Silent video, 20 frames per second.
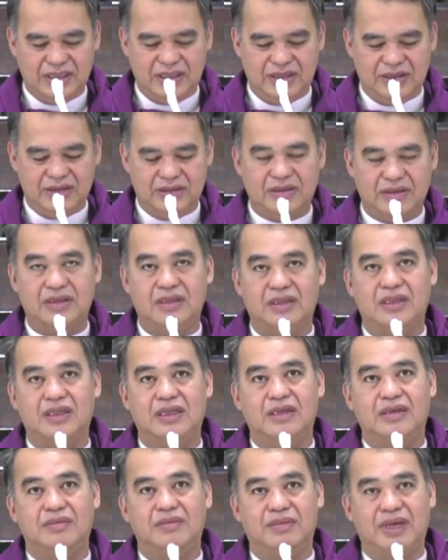no,
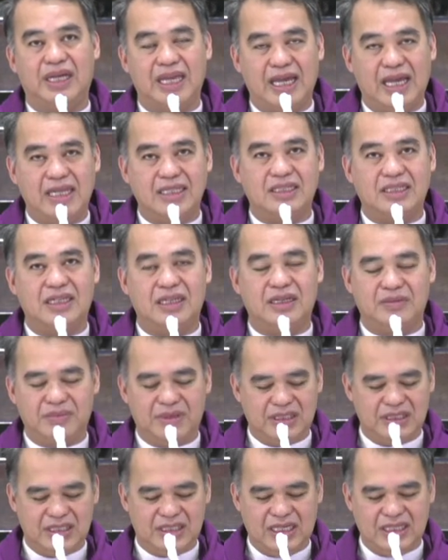by asking
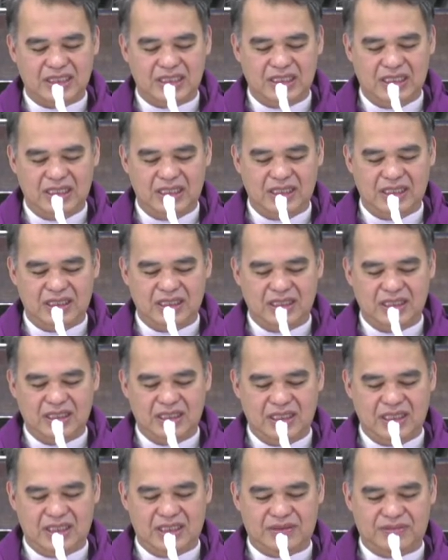precisely
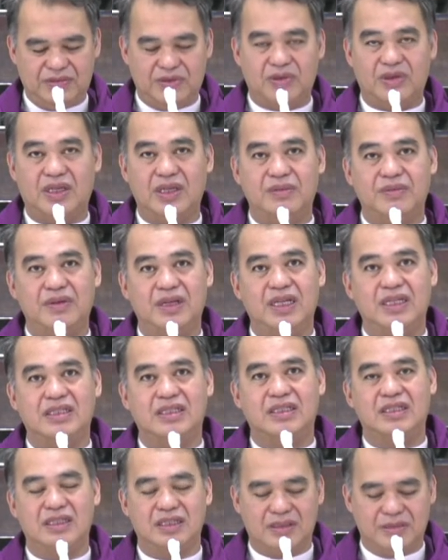His
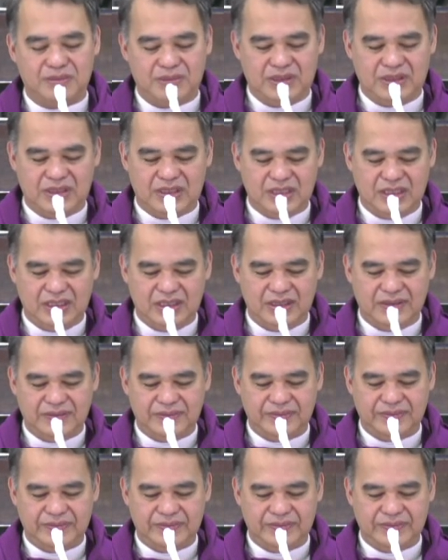forgiveness, His mercy,